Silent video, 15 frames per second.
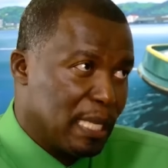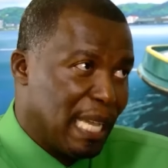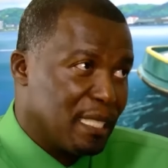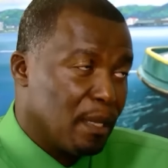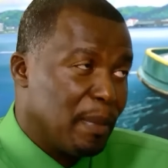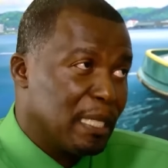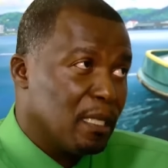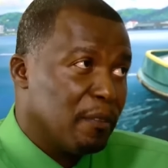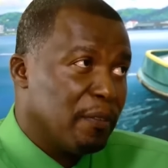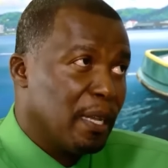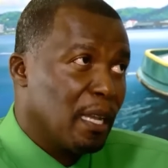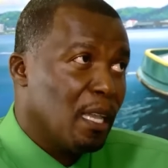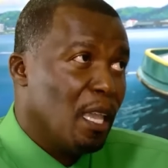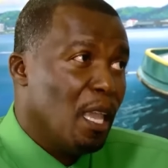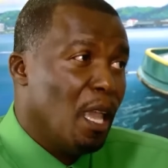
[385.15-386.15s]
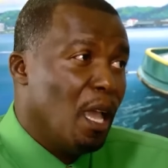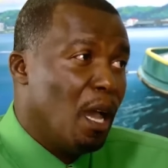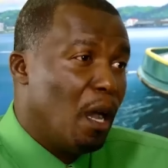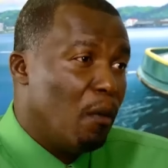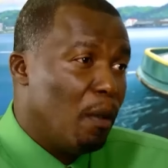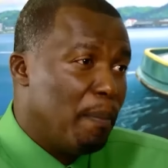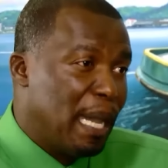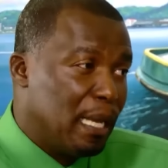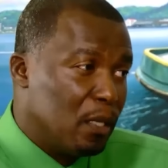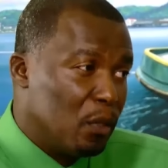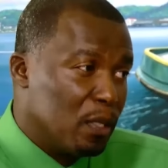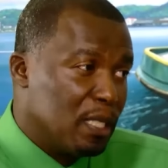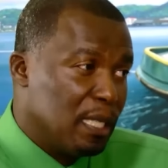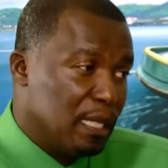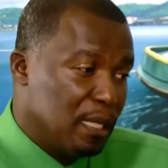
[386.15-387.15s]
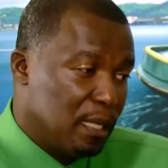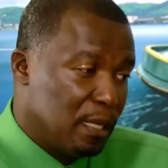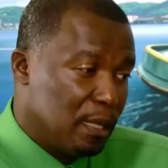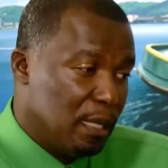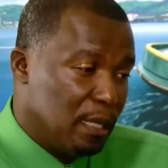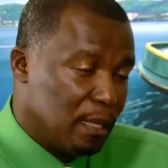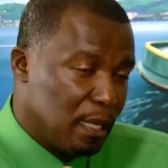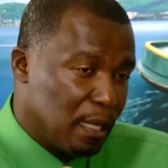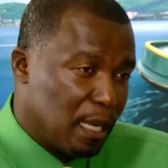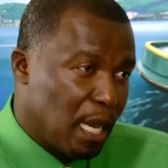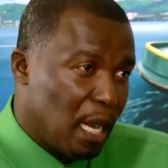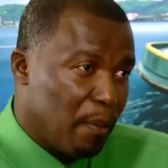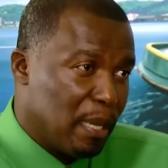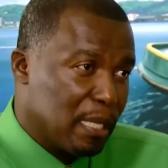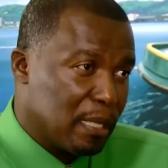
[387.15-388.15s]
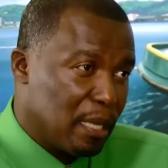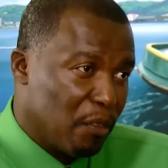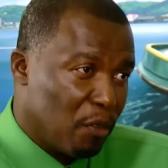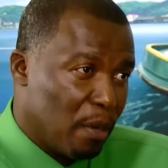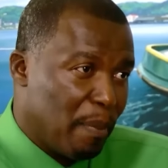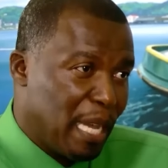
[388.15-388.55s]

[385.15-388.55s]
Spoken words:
As a matter of fact, our banknotes, the Eastern Caribbean Central